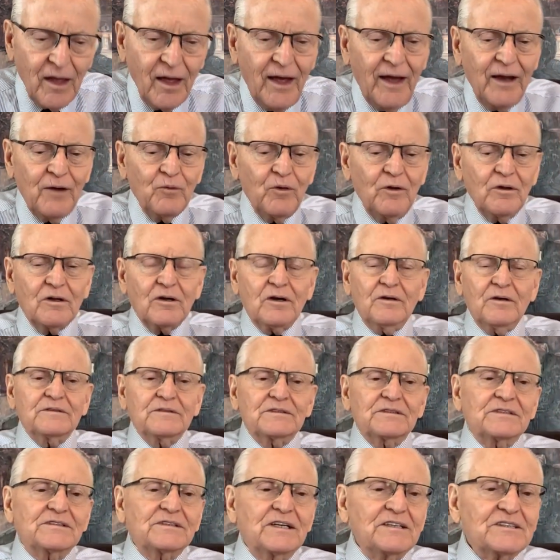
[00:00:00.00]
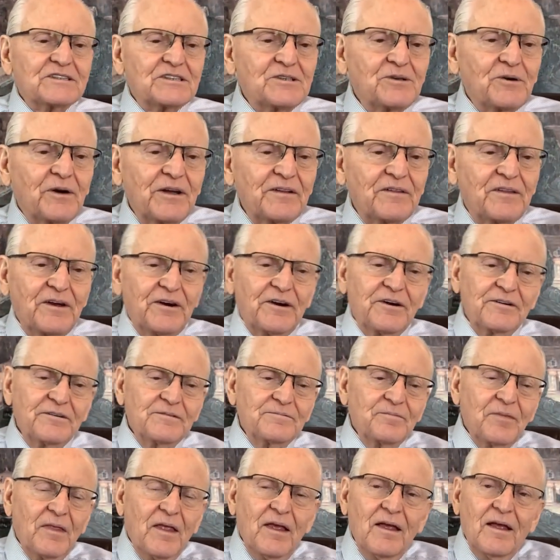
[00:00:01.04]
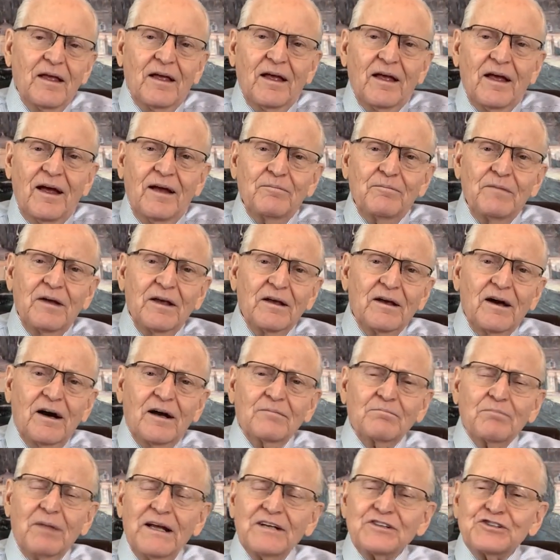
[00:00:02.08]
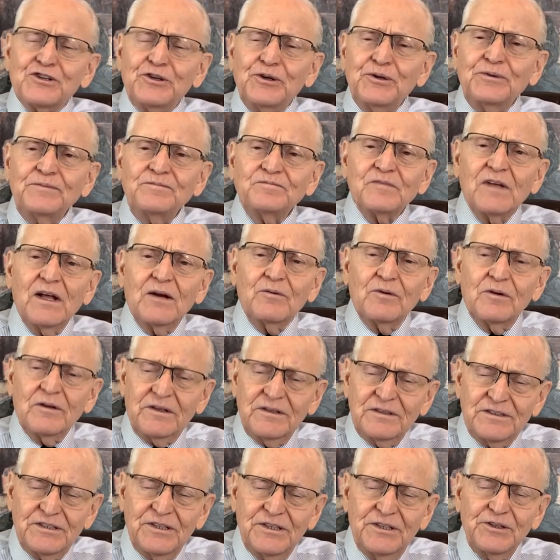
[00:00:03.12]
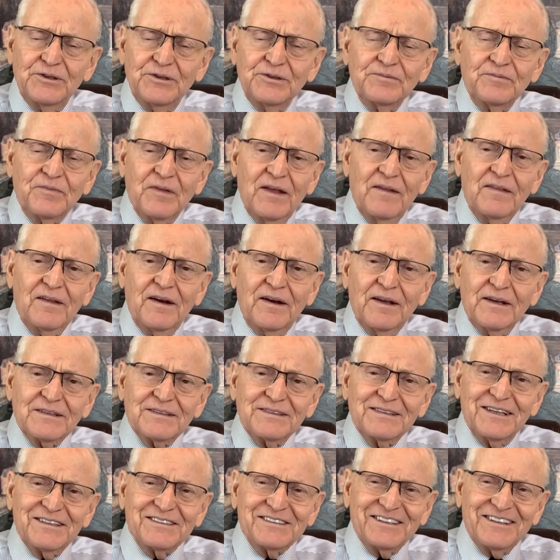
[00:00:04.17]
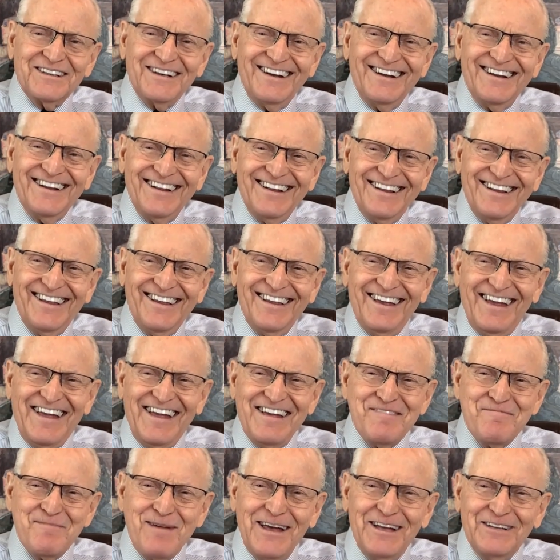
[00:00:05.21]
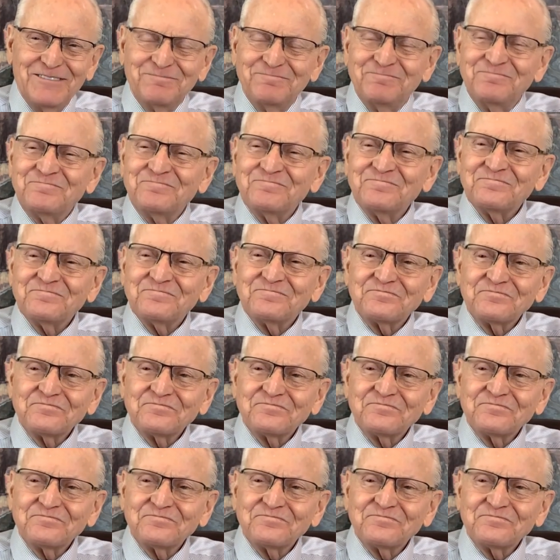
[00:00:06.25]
And we'll close the session right there. And may God bless you, and we'll continue in the next session. Amen.